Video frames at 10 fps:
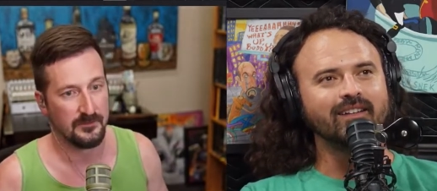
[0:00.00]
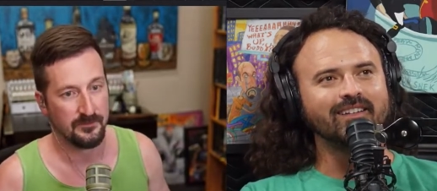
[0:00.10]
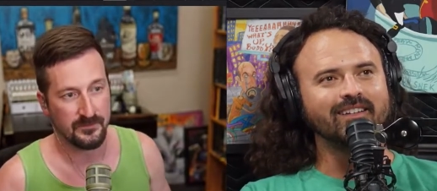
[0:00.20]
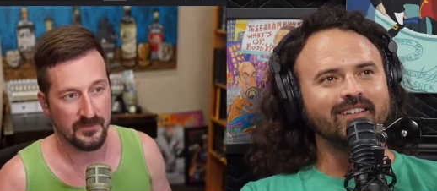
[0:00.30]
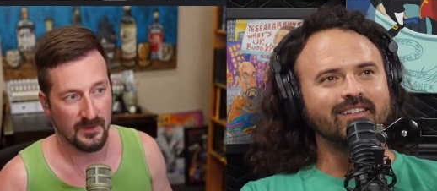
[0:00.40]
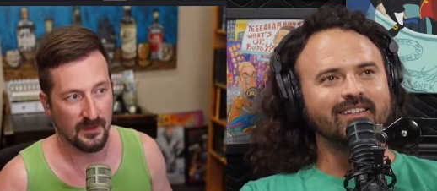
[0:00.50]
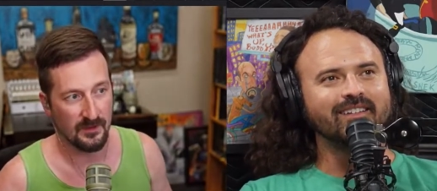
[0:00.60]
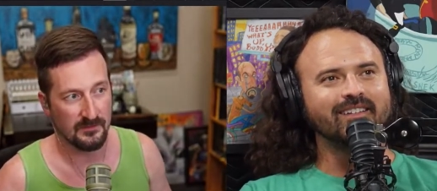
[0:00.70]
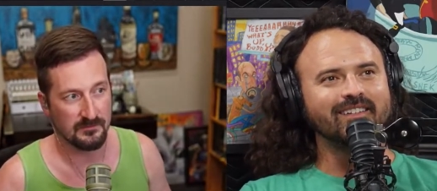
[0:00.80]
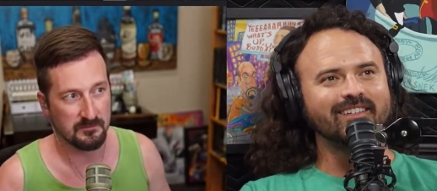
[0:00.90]

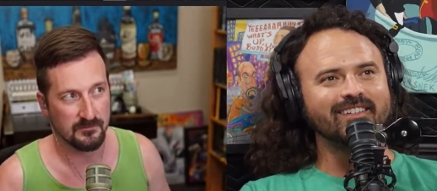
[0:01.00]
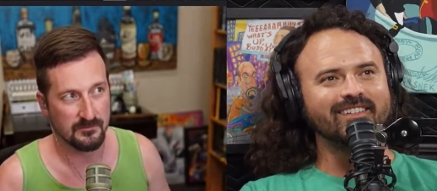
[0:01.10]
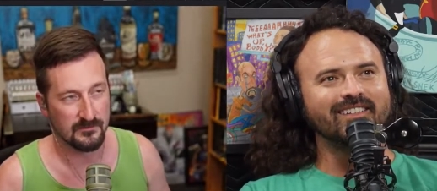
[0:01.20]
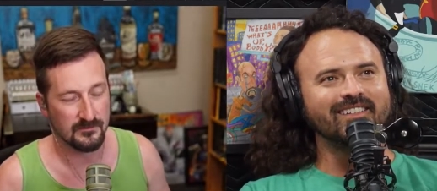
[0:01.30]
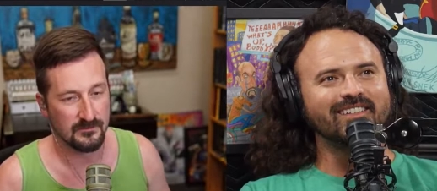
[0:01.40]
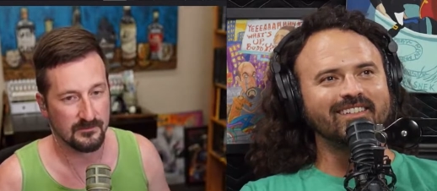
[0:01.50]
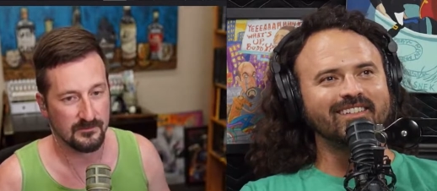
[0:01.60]
(silence)